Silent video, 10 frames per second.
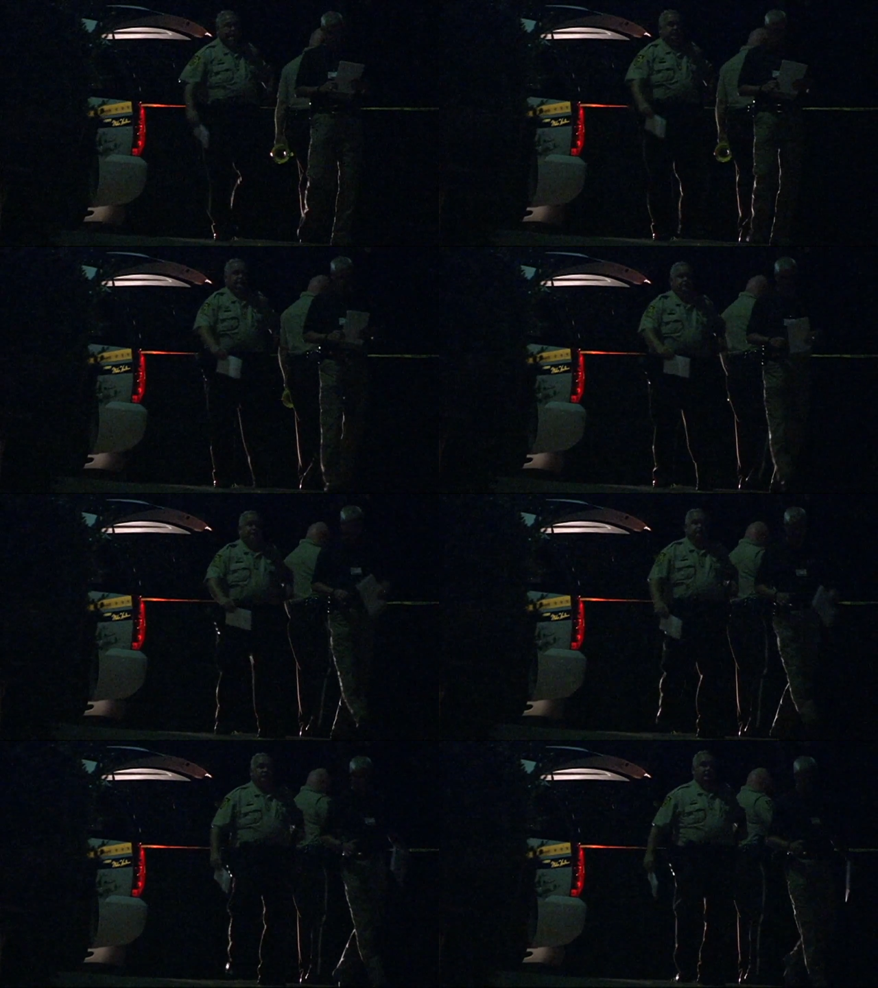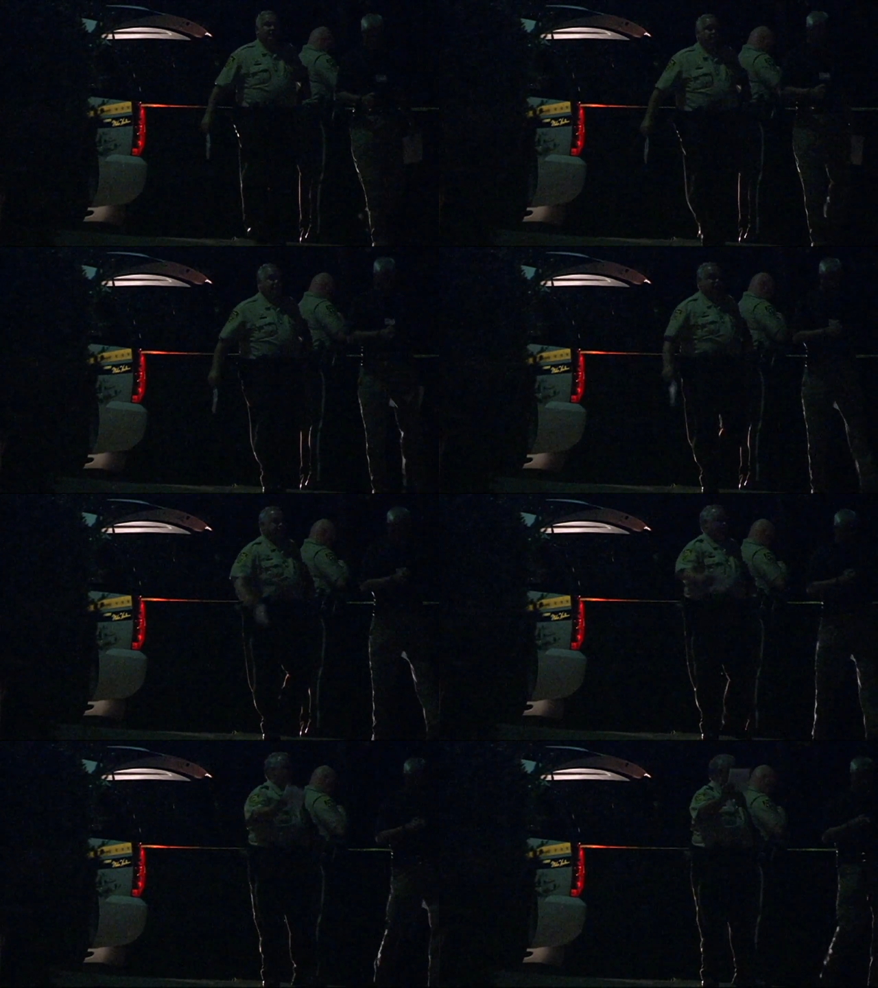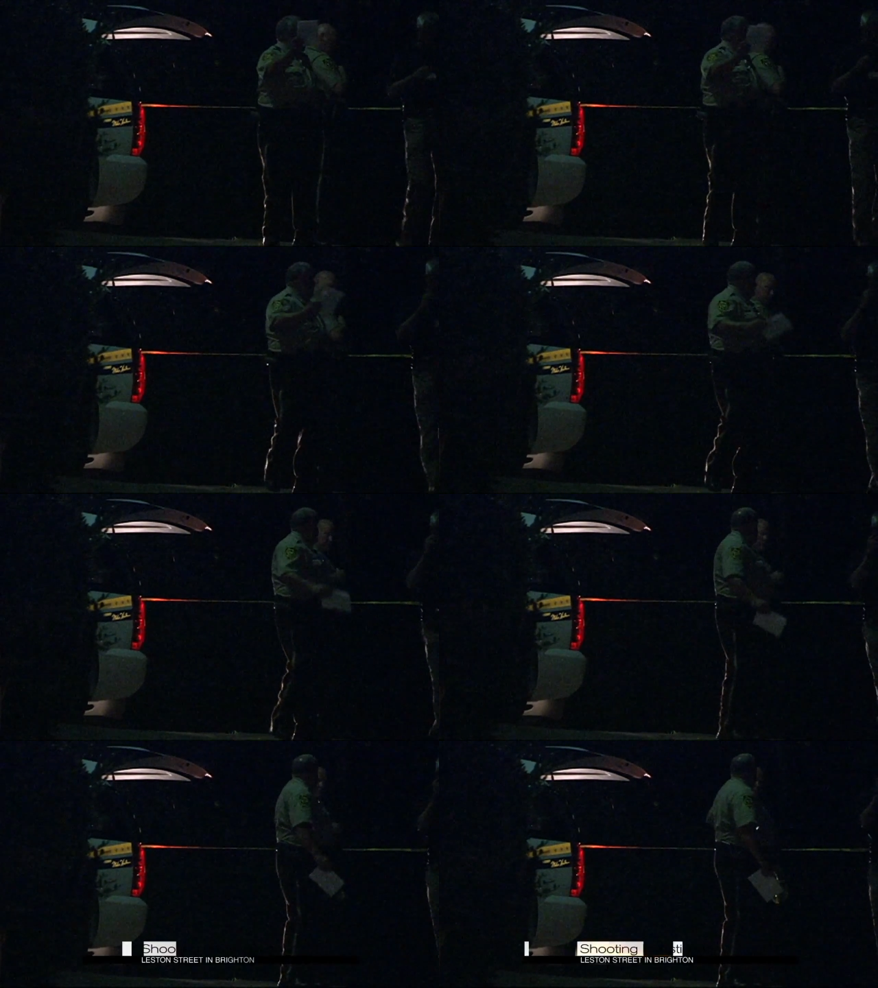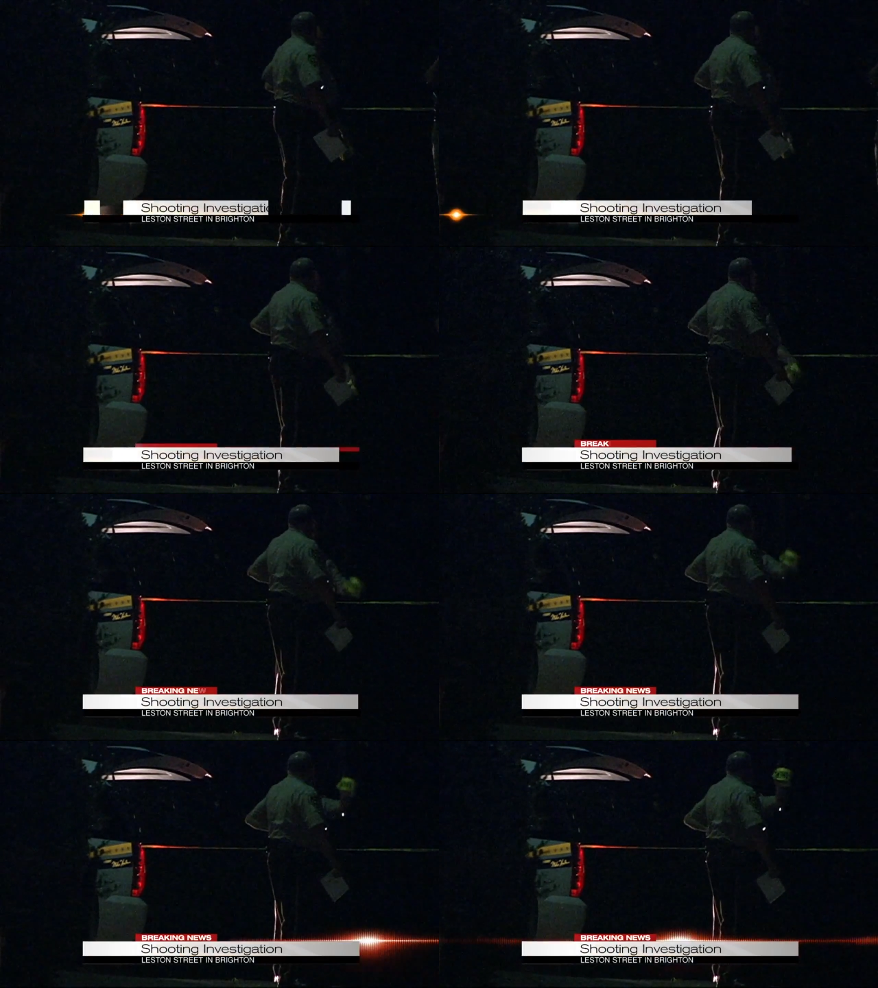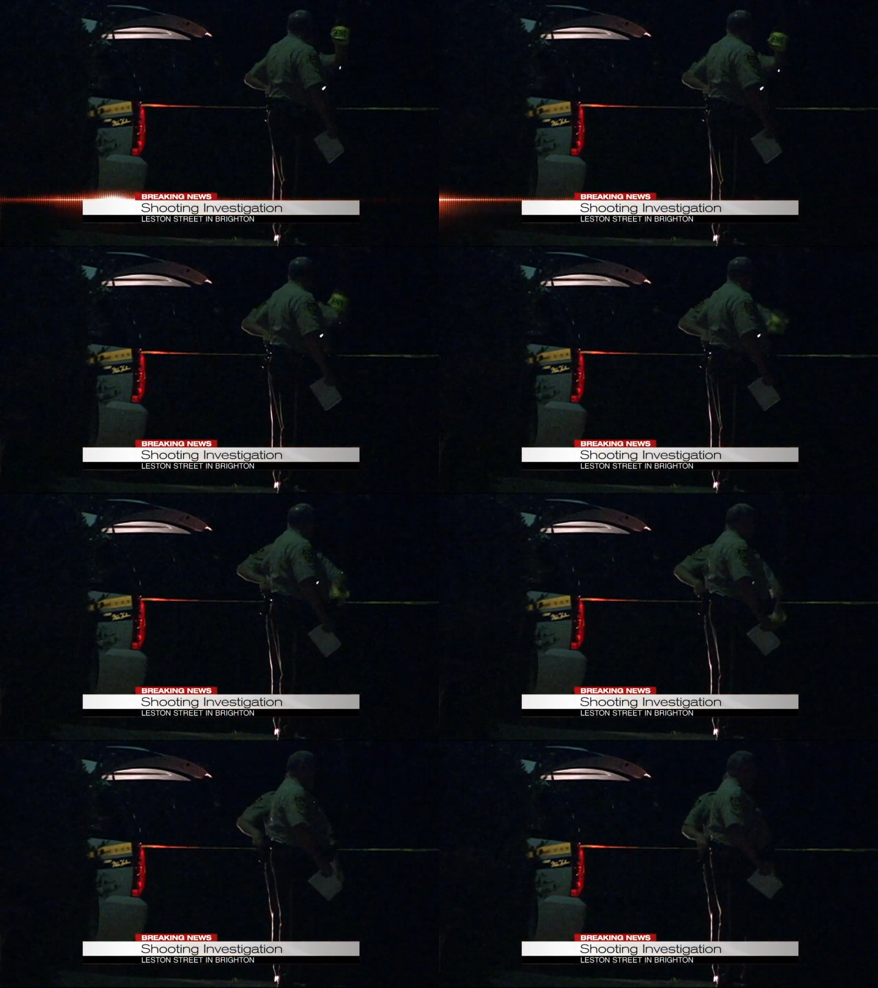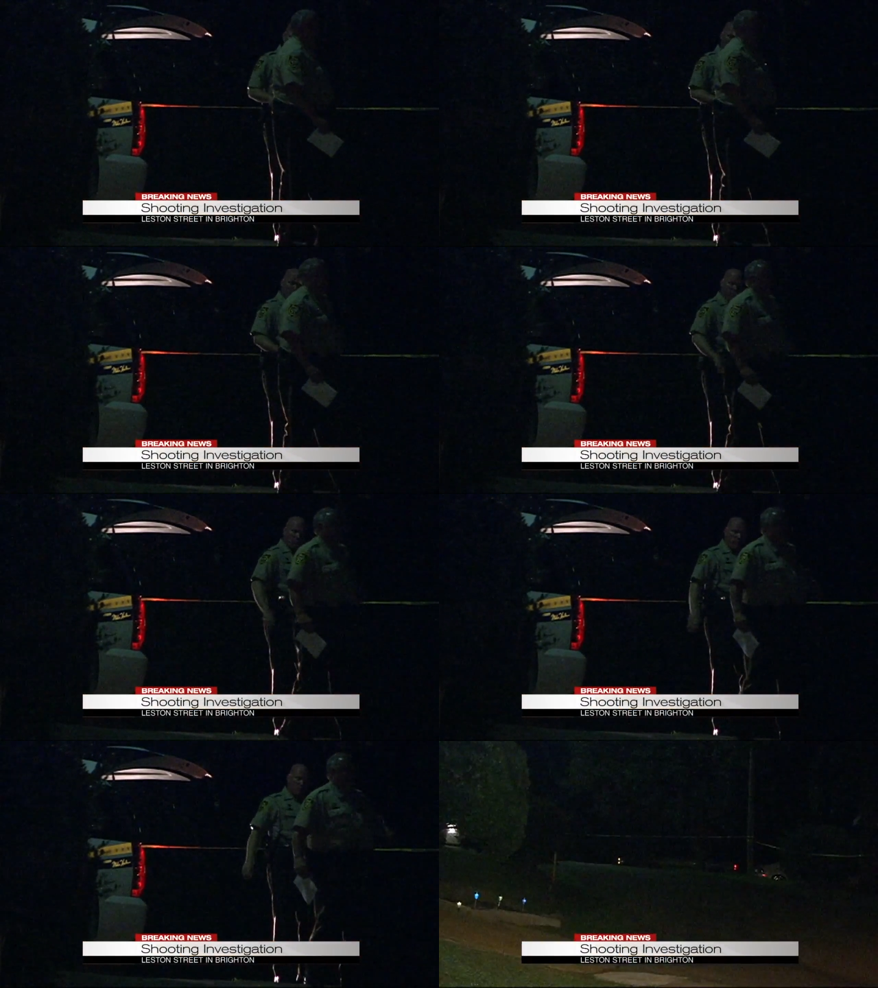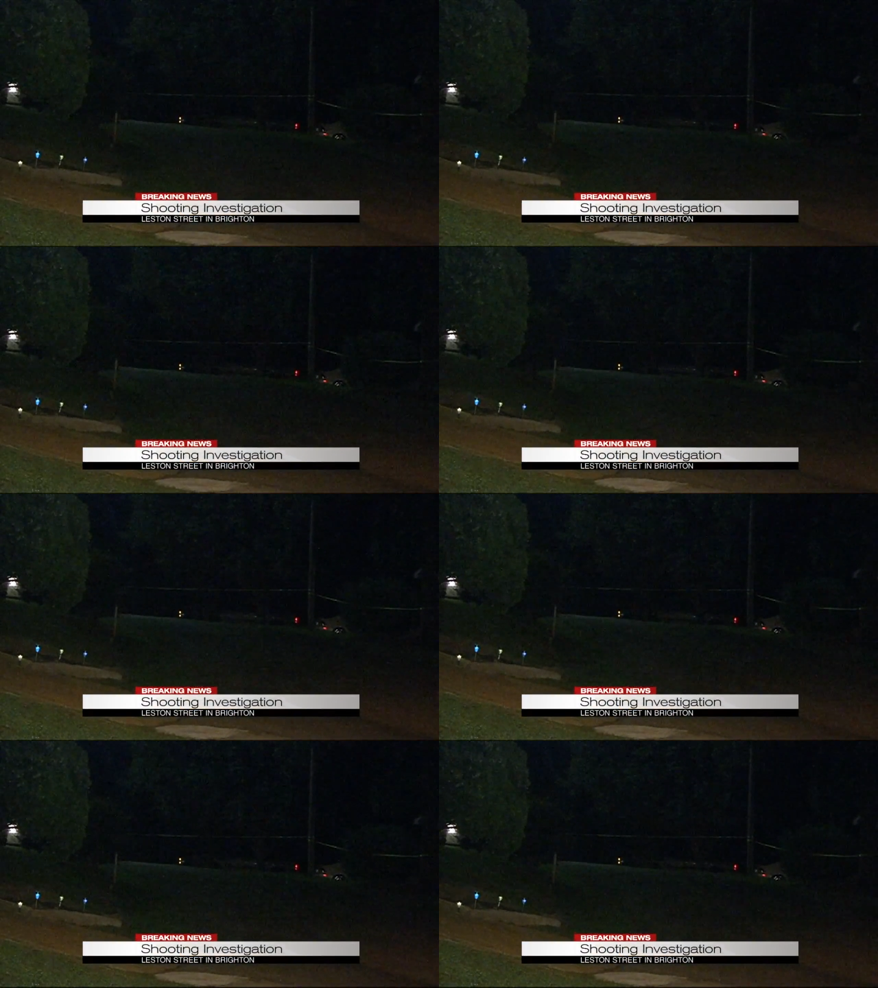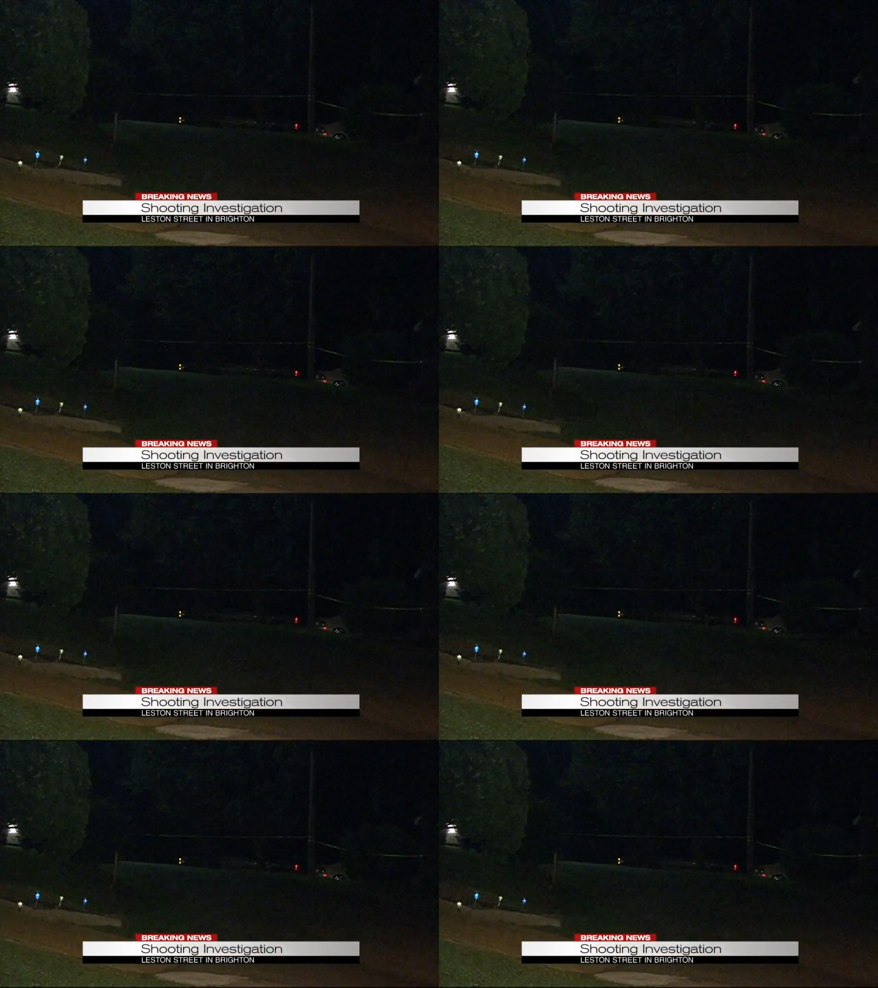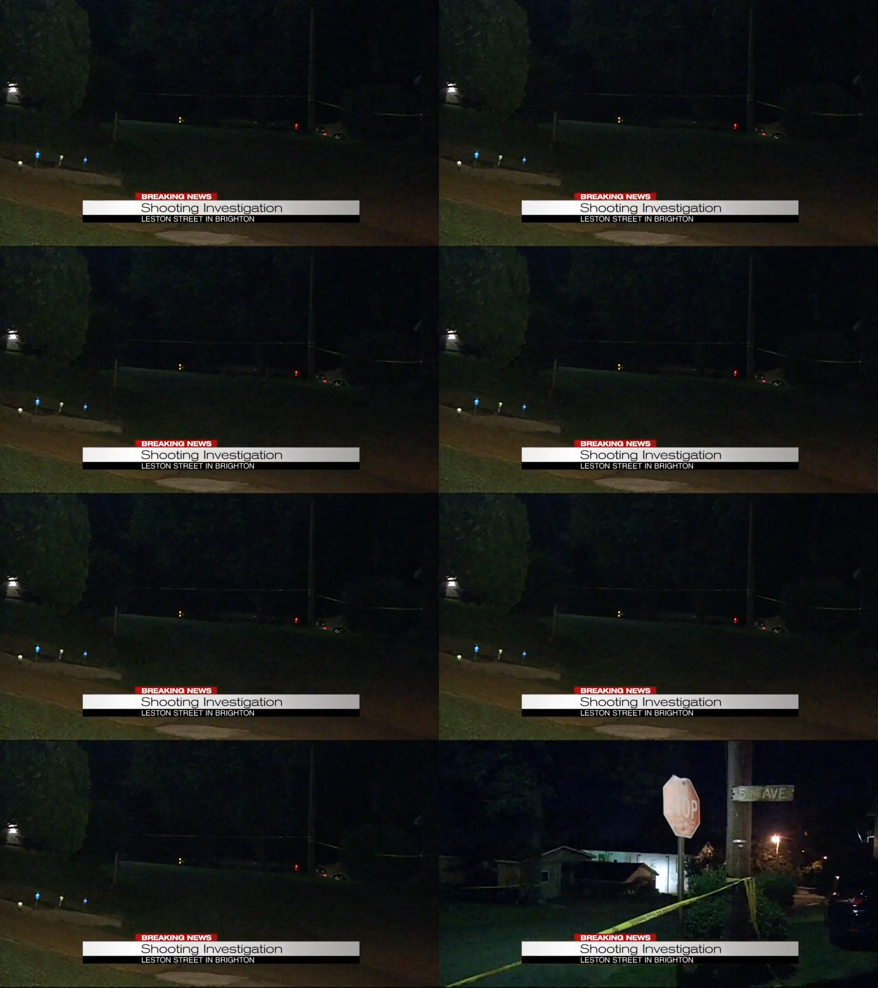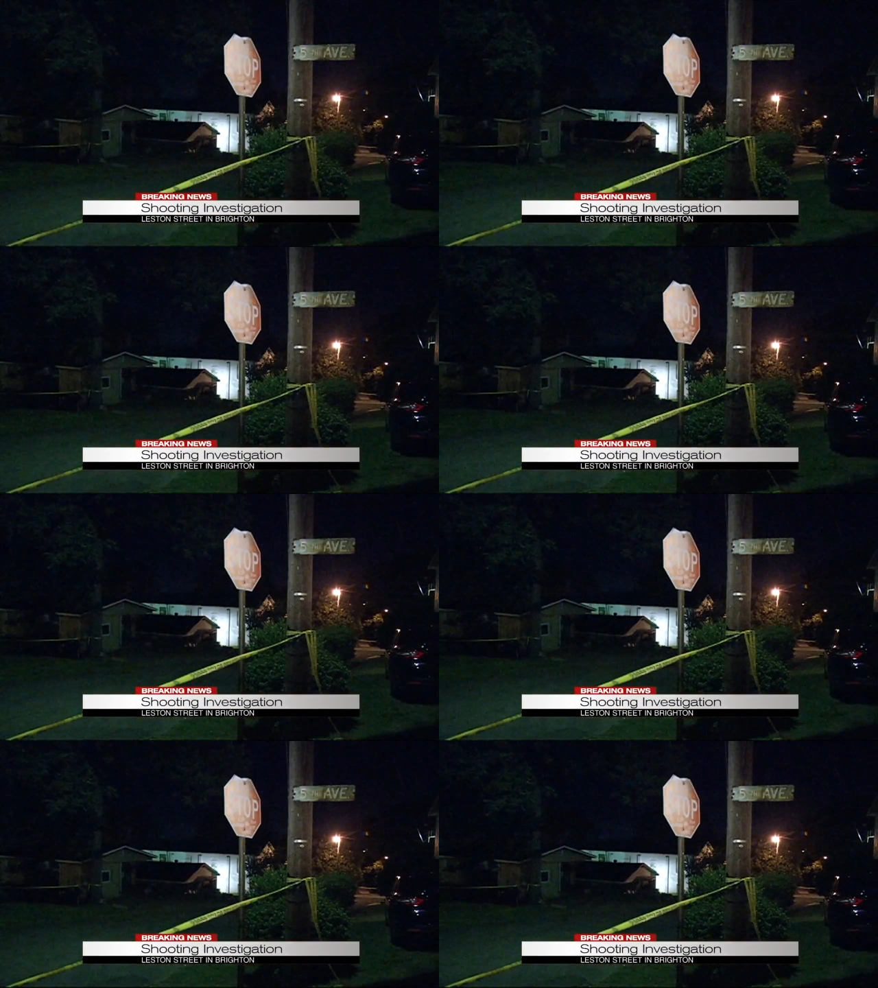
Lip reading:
(no speaker visible)